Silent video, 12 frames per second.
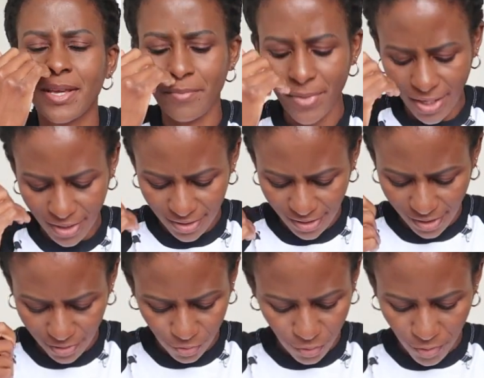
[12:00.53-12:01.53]
I made,
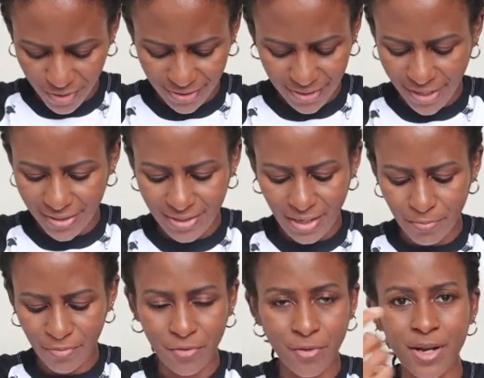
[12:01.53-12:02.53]
I go a size
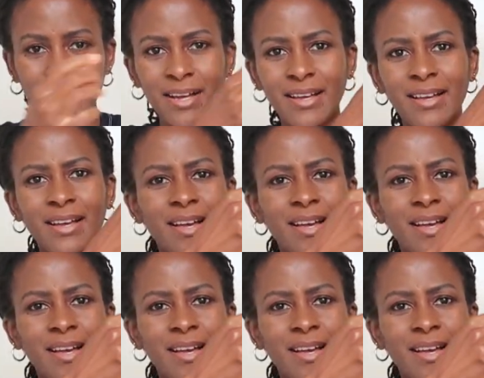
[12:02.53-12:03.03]
up for her